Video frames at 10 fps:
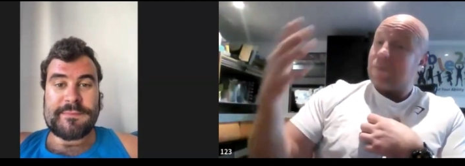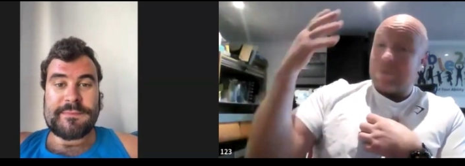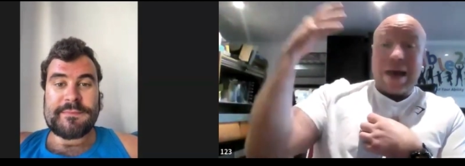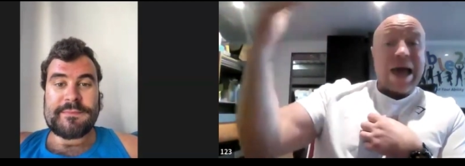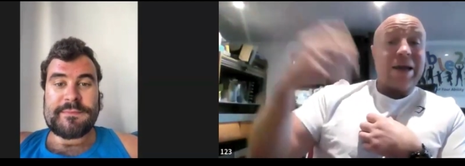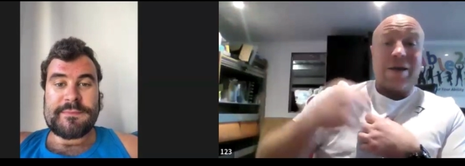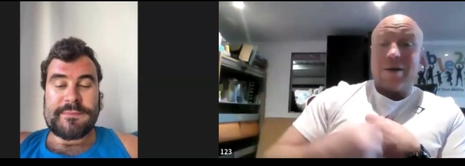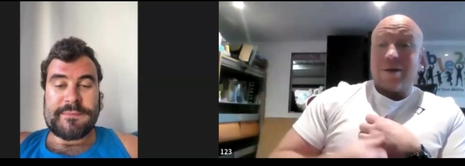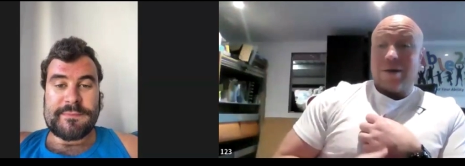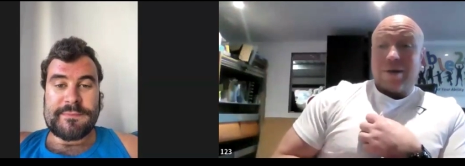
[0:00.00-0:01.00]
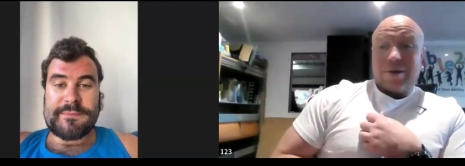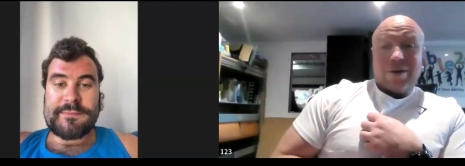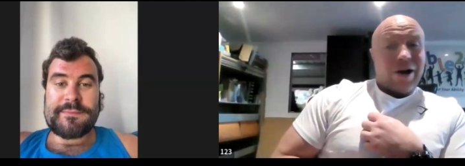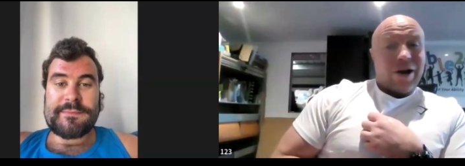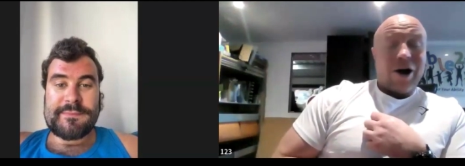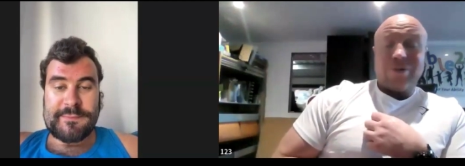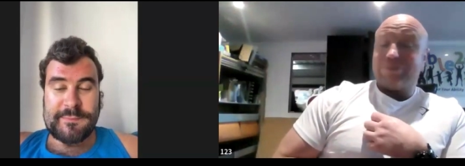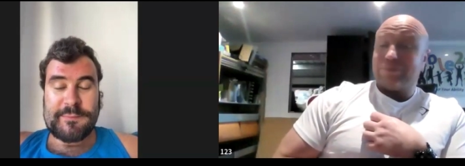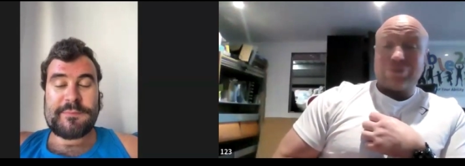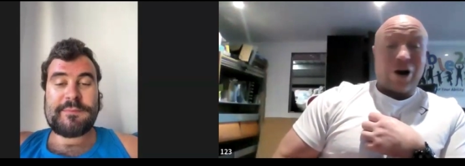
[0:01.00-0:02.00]
Speaker 1: man, I,
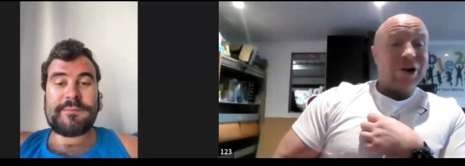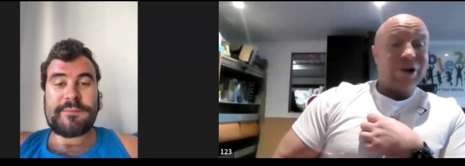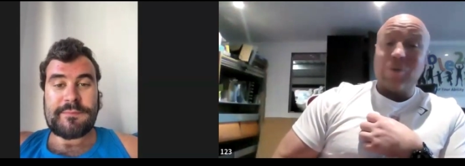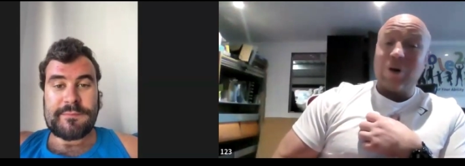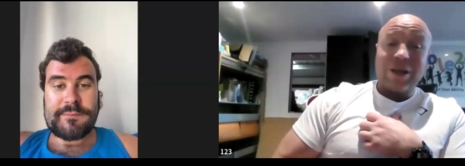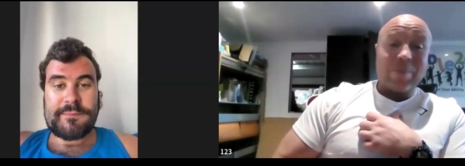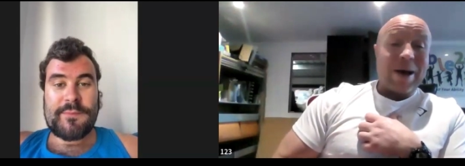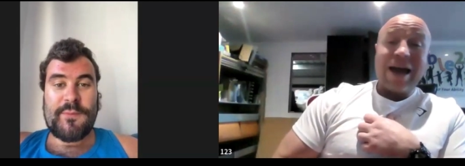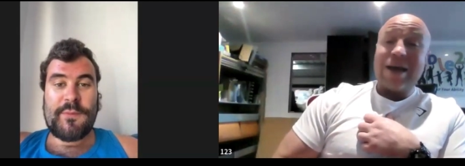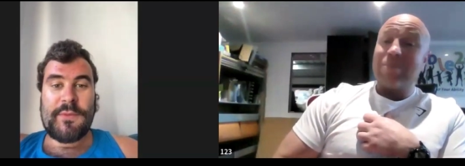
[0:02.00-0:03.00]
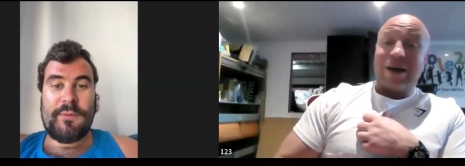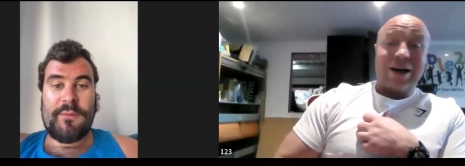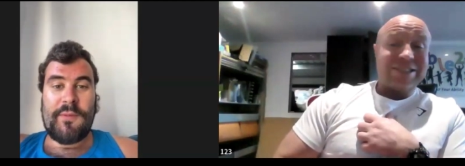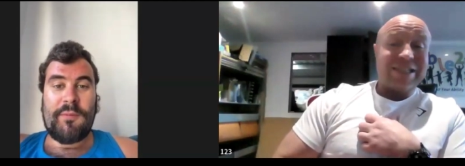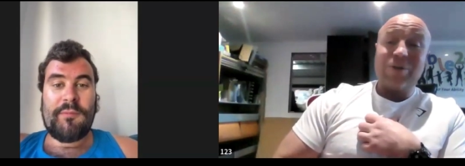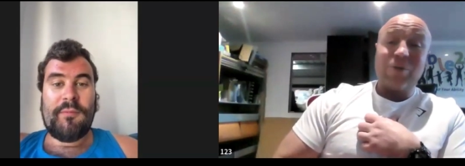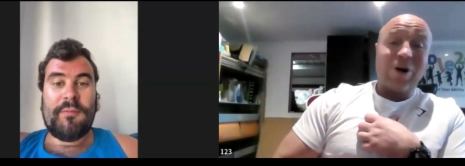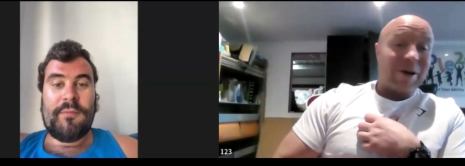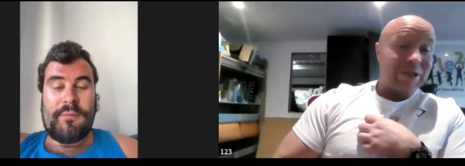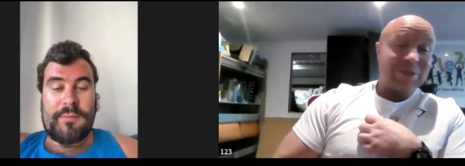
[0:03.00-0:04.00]
I don't know what they're paying, but I tell you
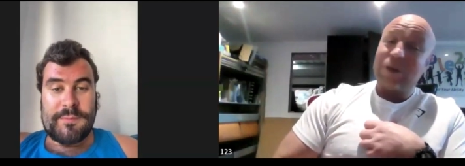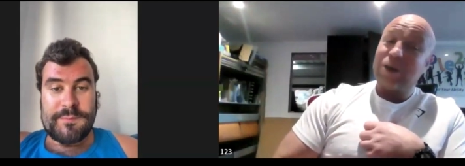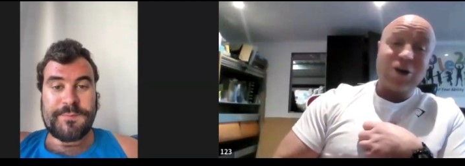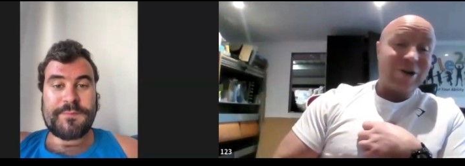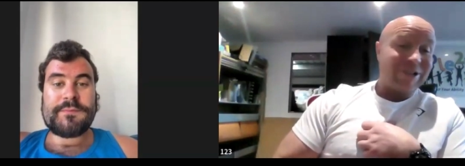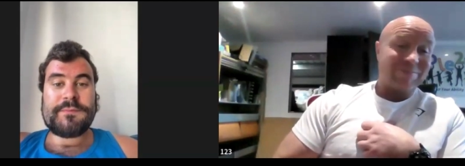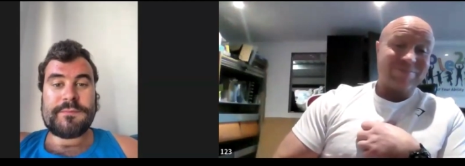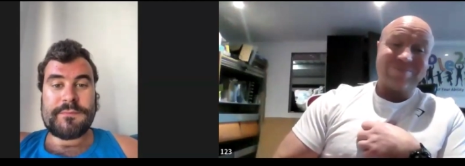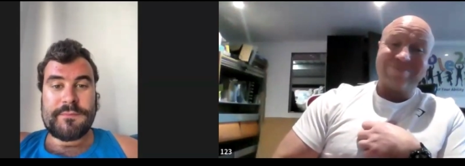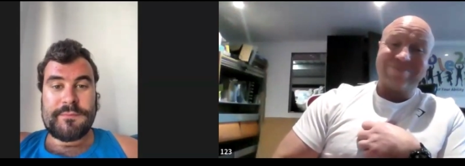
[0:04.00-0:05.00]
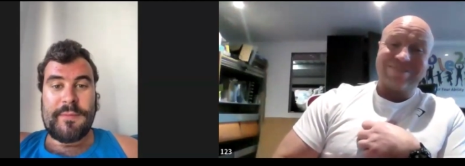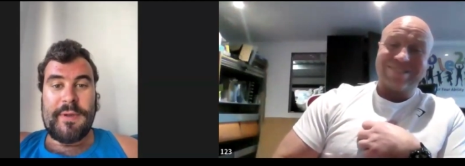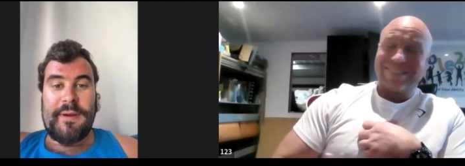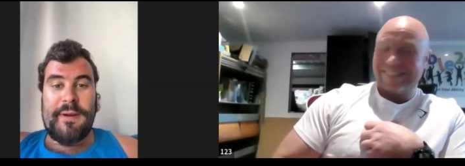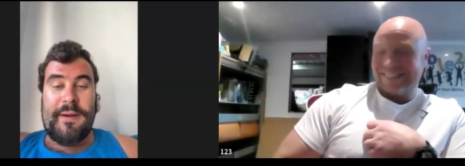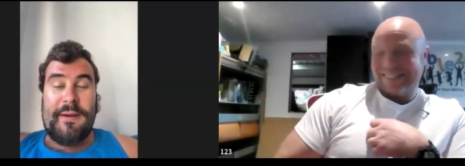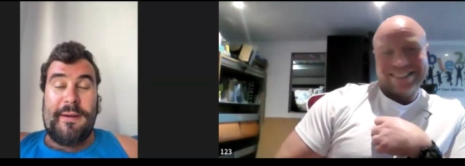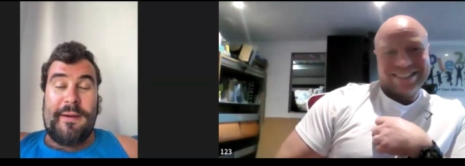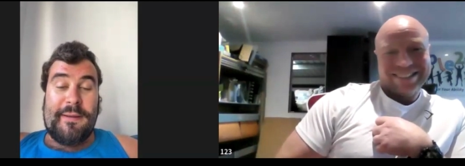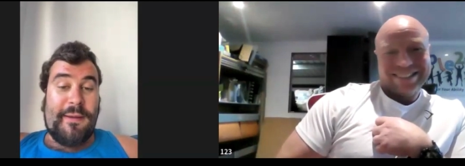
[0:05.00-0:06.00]
what, it must be good.
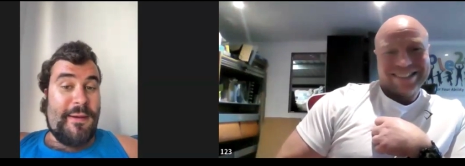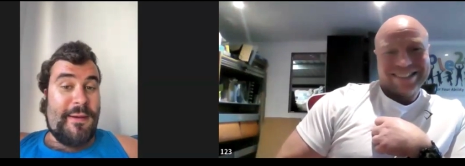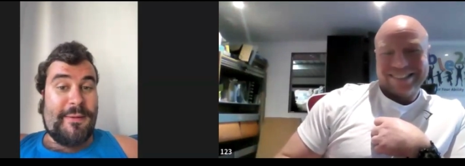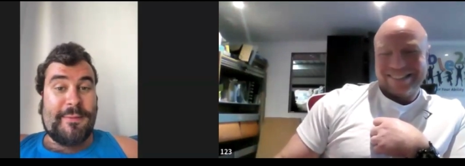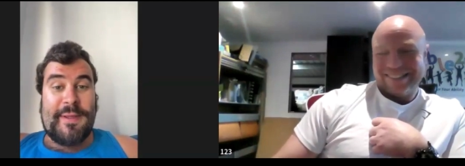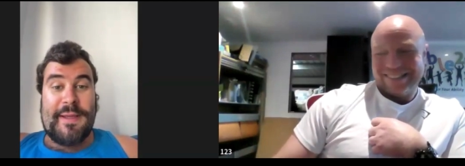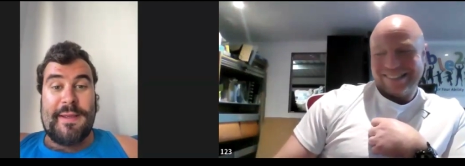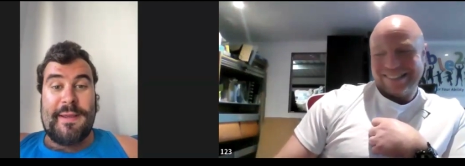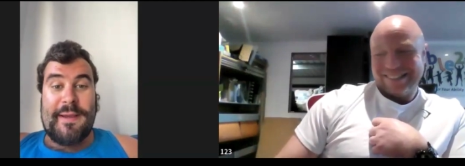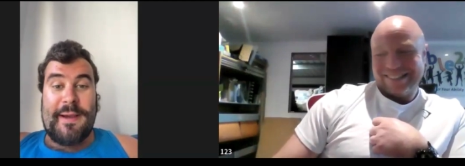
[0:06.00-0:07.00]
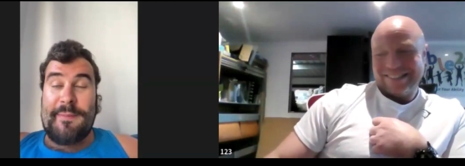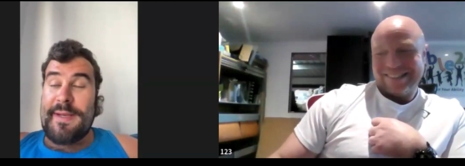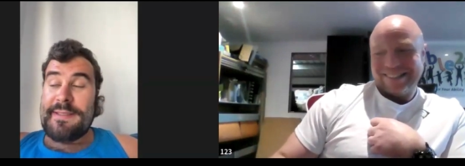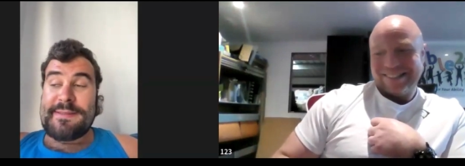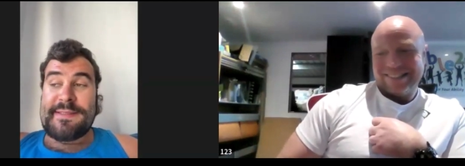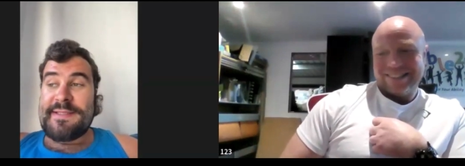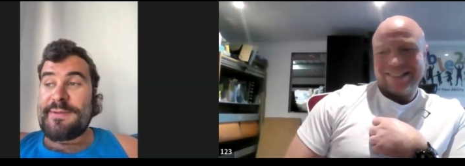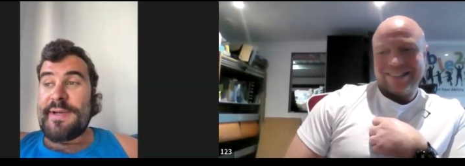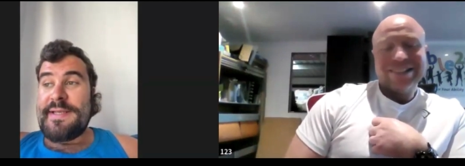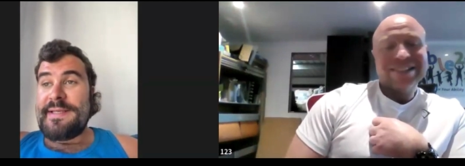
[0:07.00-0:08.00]
Speaker 2: yeah, yeah, yeah. I mean, it's it's
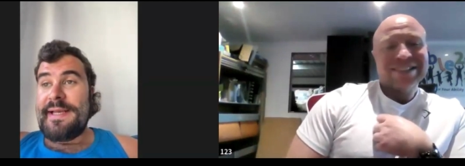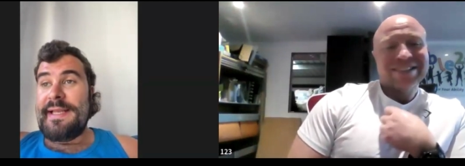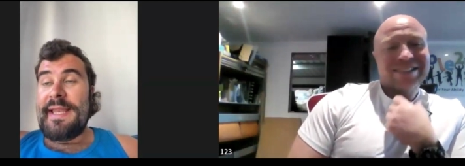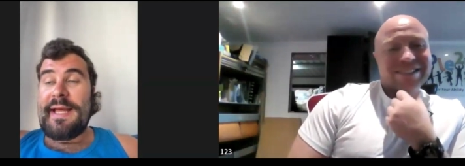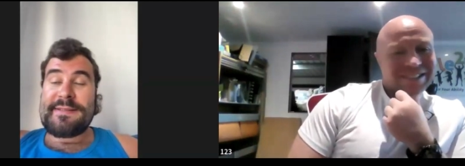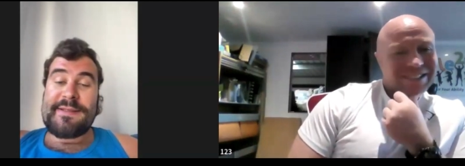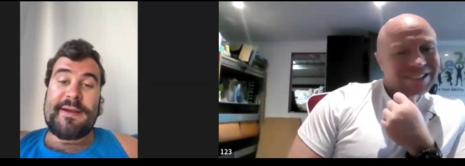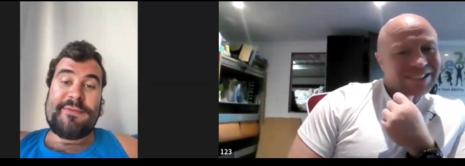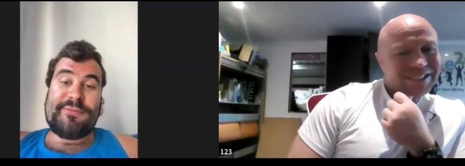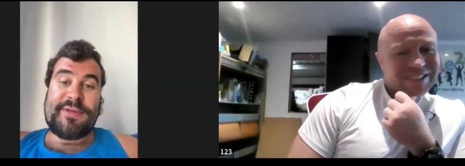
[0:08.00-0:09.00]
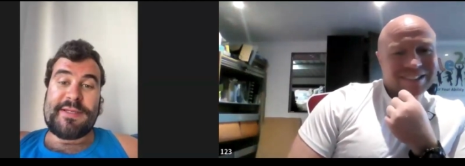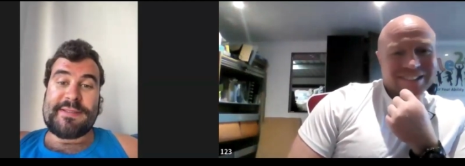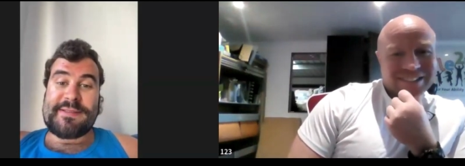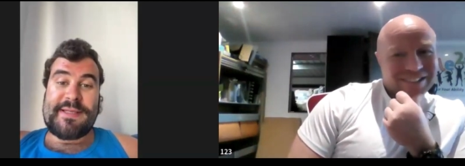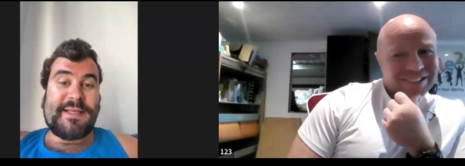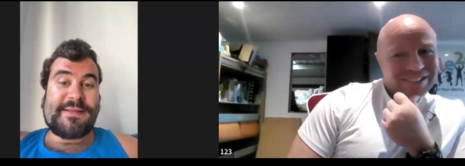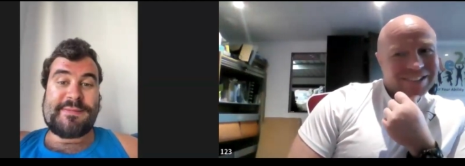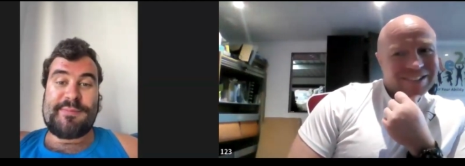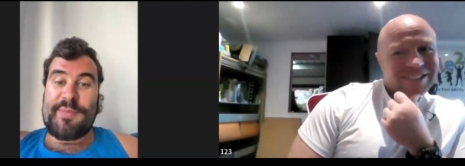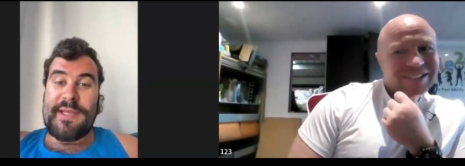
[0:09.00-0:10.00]
crazy in that side of things.
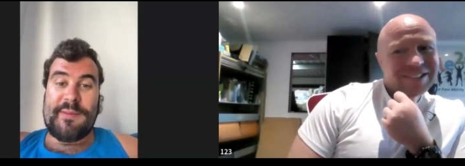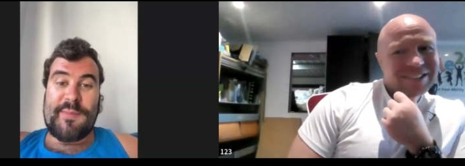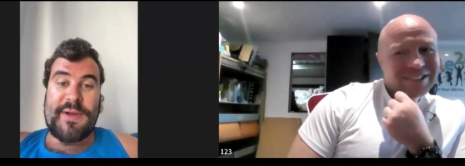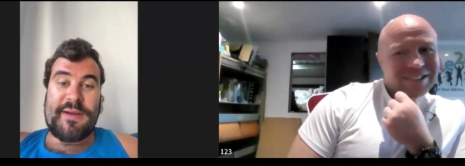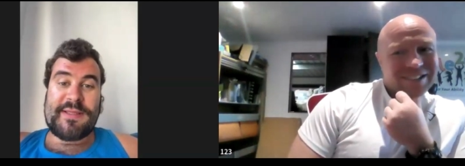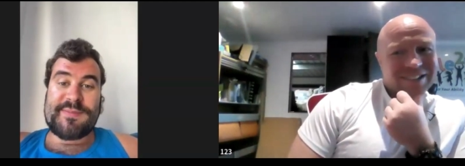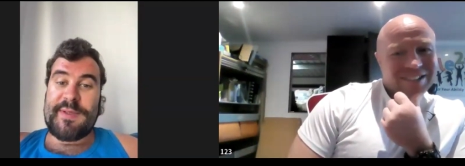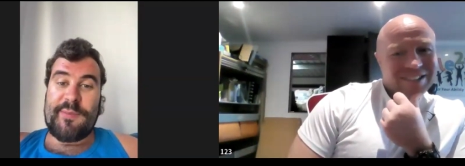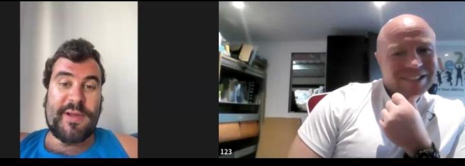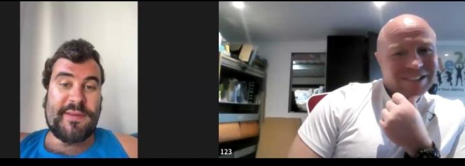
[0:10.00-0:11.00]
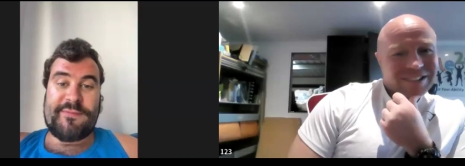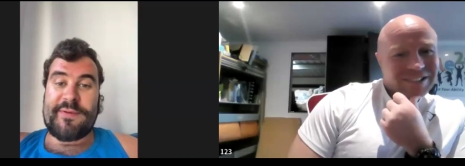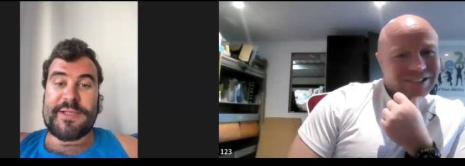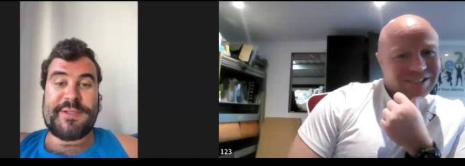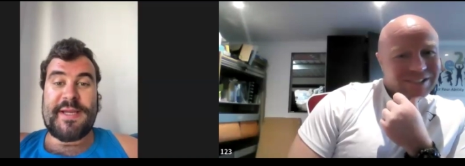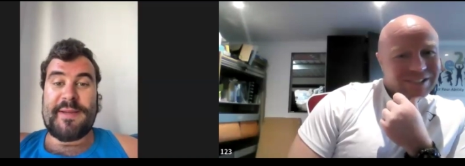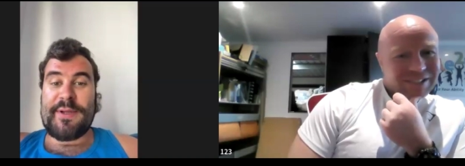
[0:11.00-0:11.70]
It's been a bit, it's been a breath of fresh air